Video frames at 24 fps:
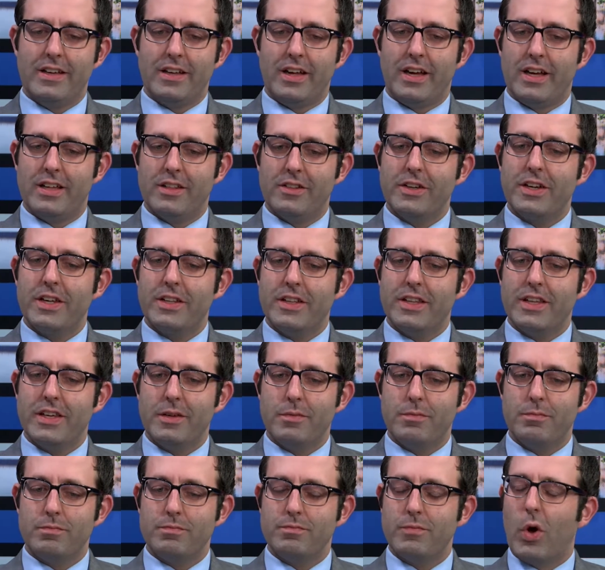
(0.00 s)
look at the
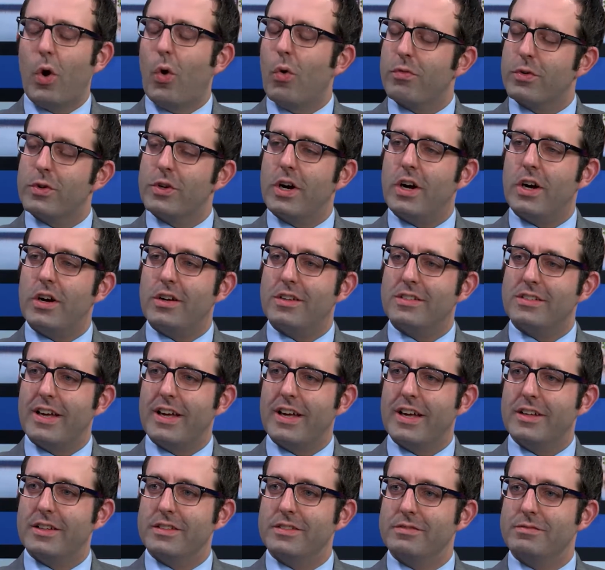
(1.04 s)

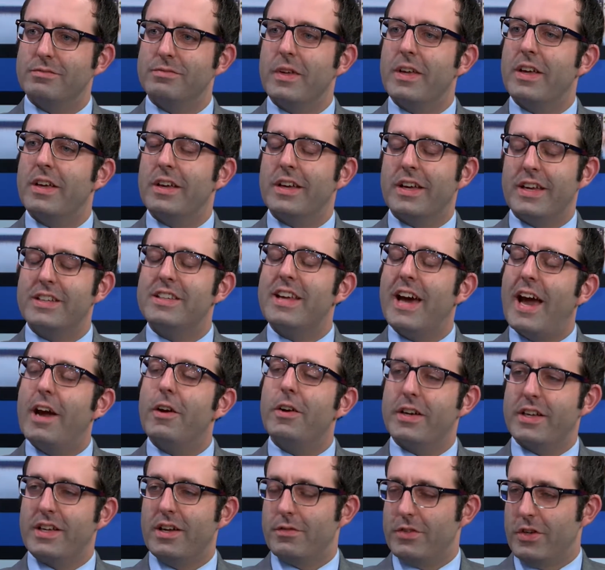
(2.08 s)
overall
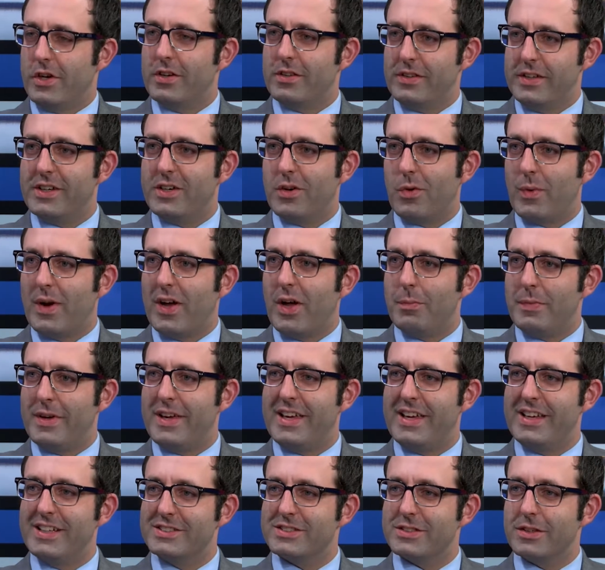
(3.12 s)
entirety of your legal
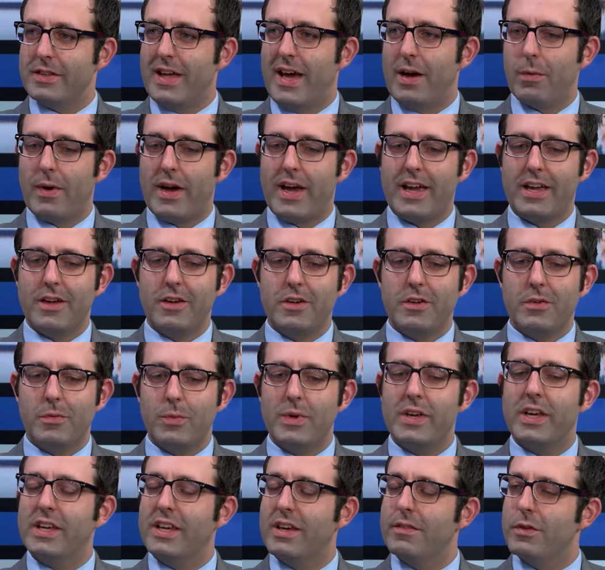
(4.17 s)
well-being, so that way we
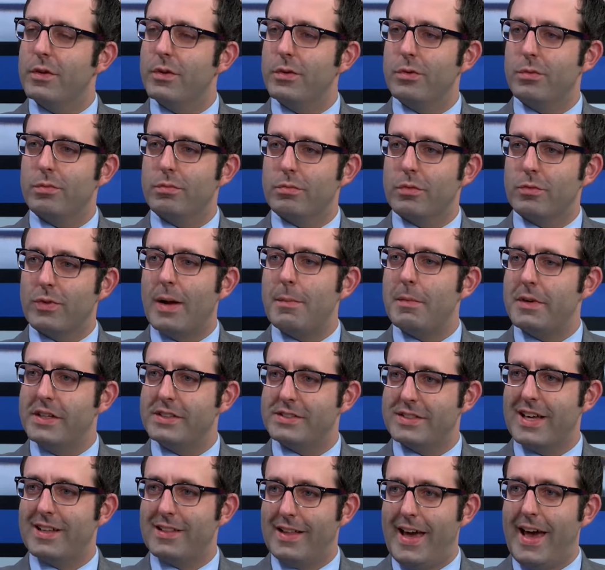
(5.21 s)
can give you remedies
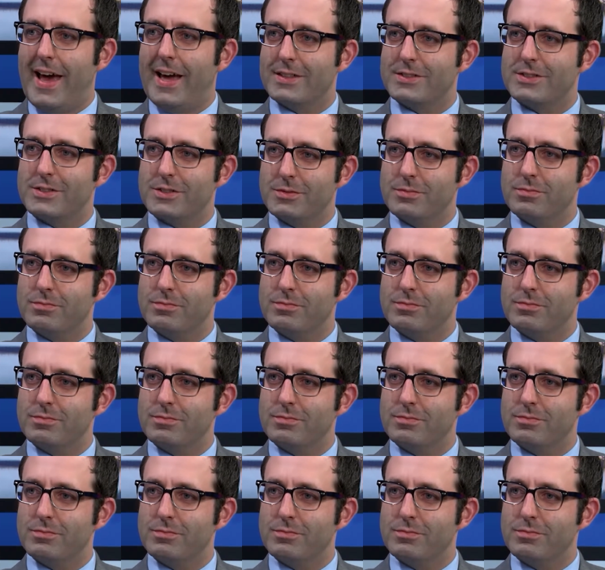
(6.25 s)
that last.